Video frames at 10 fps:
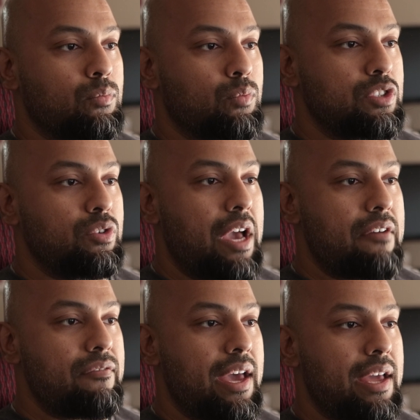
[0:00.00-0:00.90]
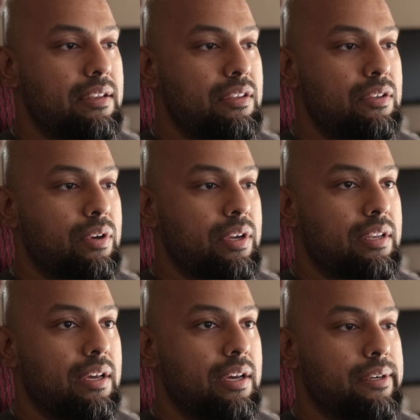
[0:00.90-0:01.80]
Once you have that, you
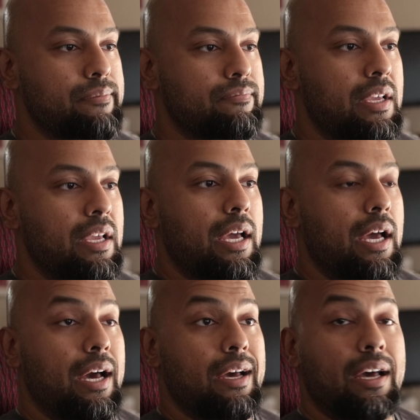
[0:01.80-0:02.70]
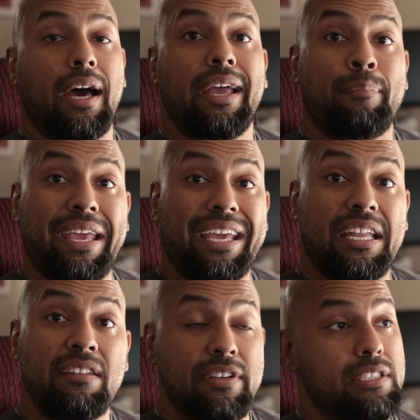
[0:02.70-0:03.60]
can um, uh, make it
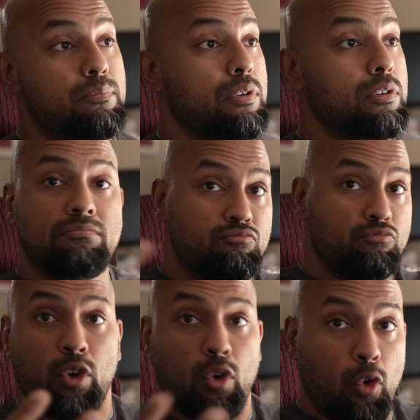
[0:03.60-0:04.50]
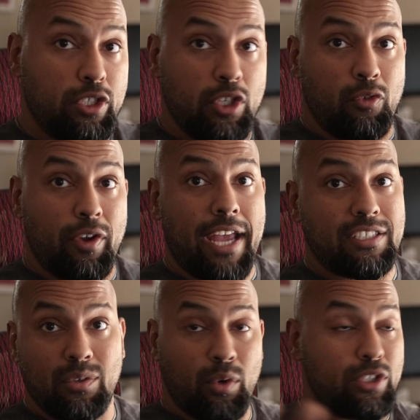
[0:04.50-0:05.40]
invisible, record your
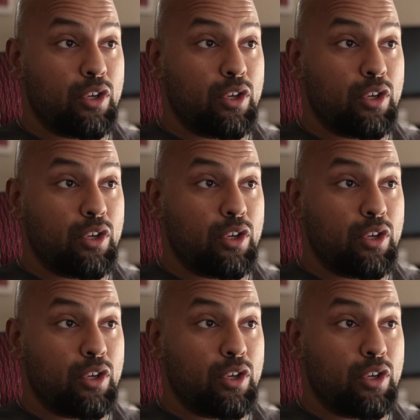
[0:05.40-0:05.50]
reaction, what your